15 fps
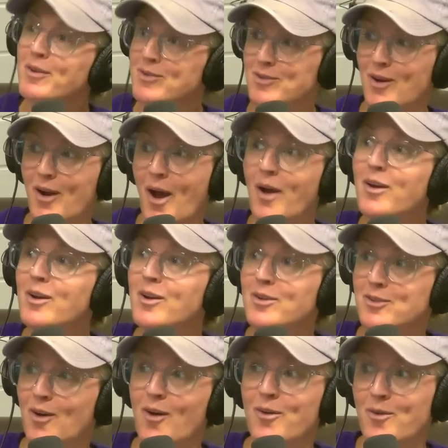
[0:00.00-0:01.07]
to start, I'm going to
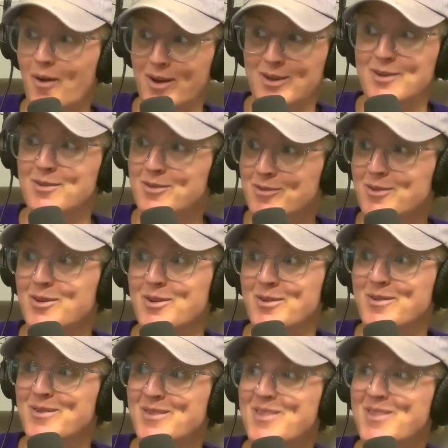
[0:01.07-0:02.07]
dog walk you through. Oh,